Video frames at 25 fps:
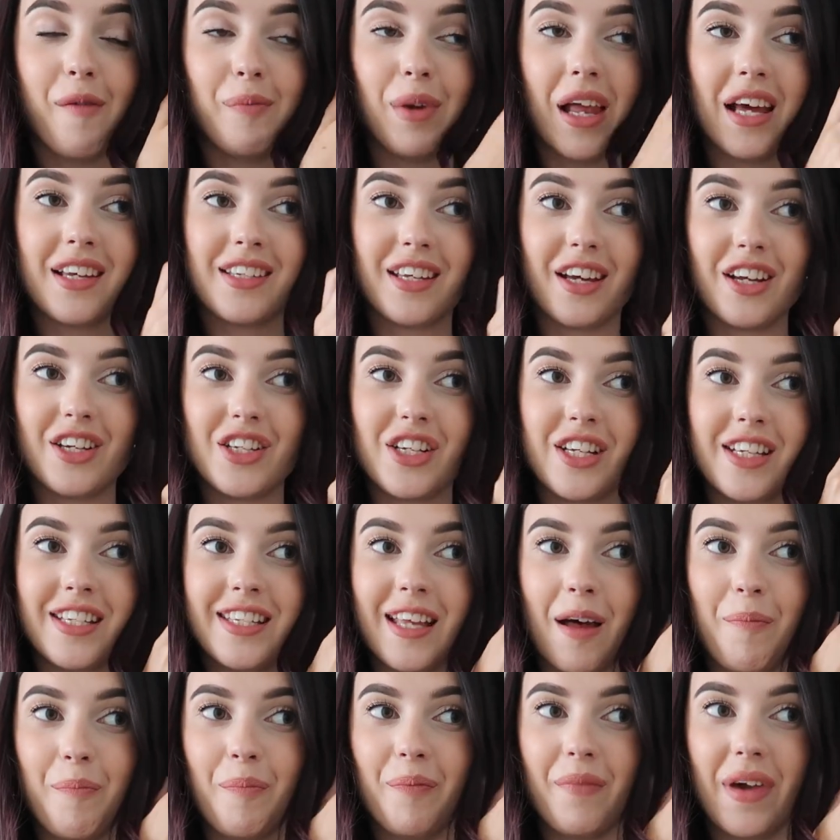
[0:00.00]
bless her, she
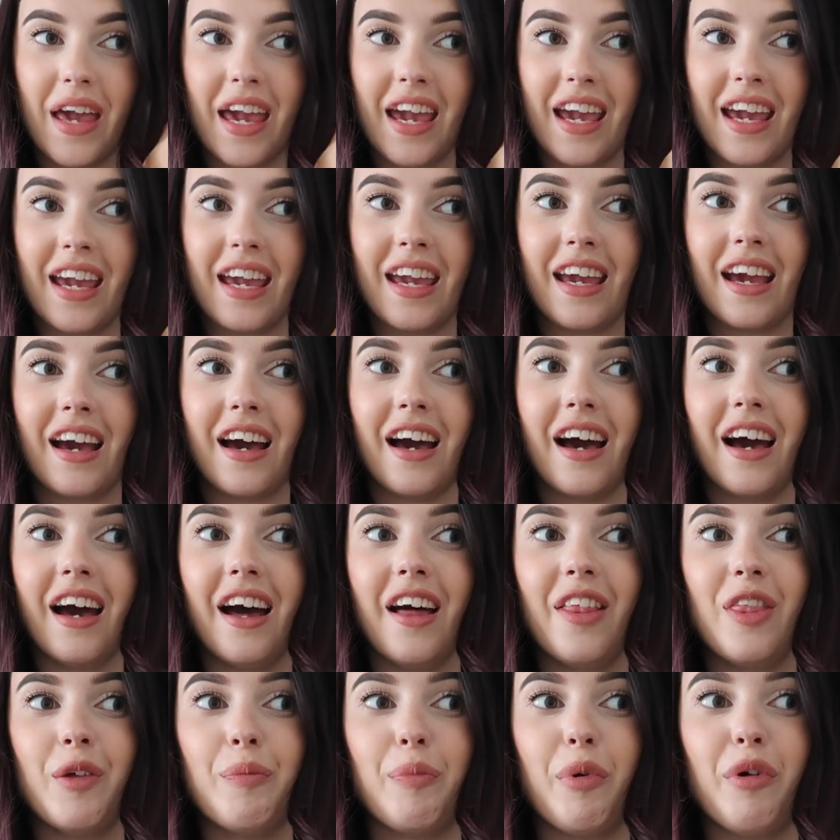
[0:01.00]
sent me
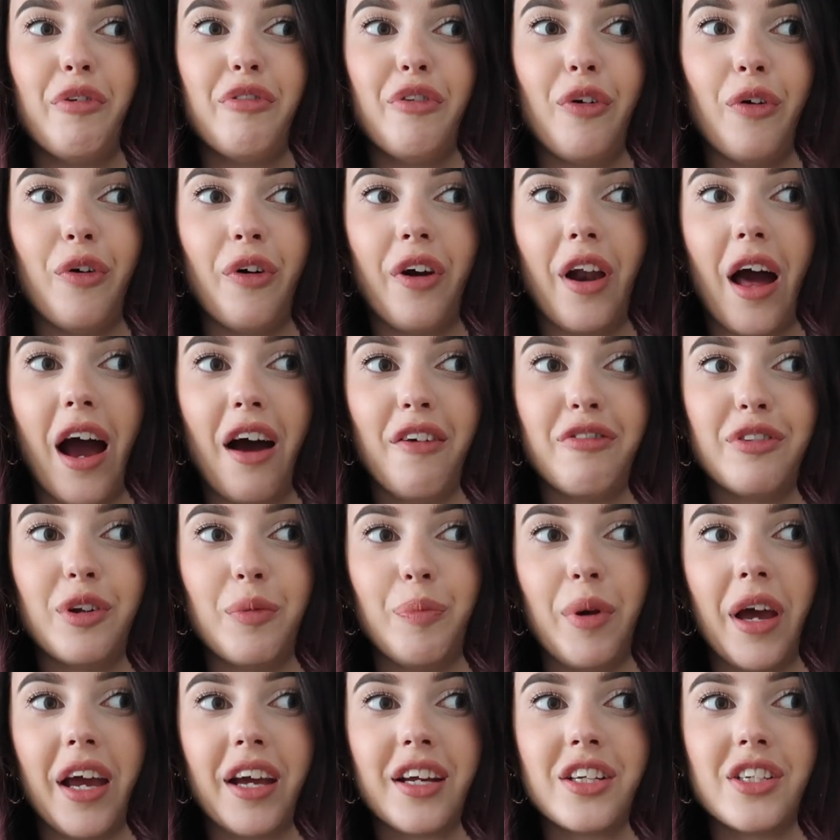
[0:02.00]
the before and after
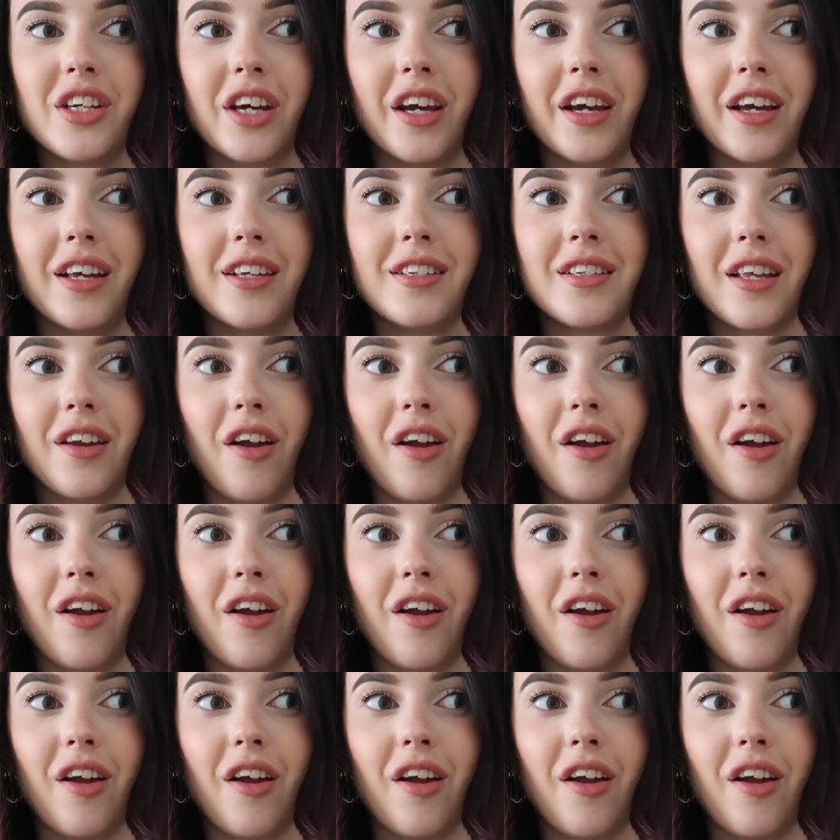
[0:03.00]
pictures,